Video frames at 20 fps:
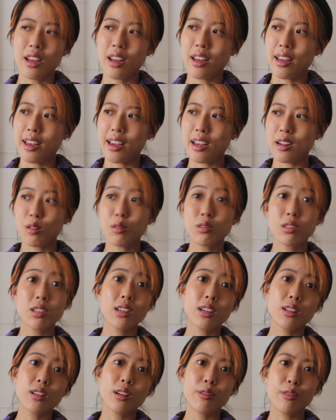And also, yeah,
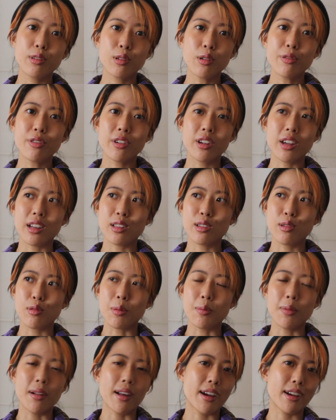don't forget to
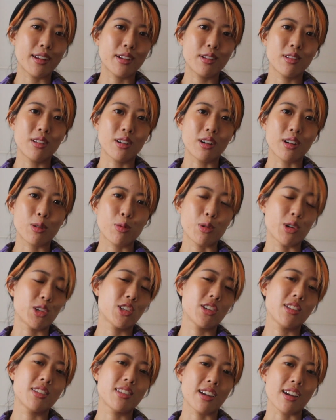reply to the
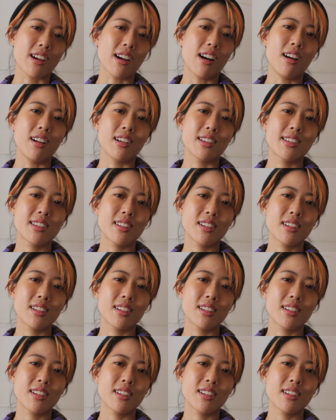questions I asked,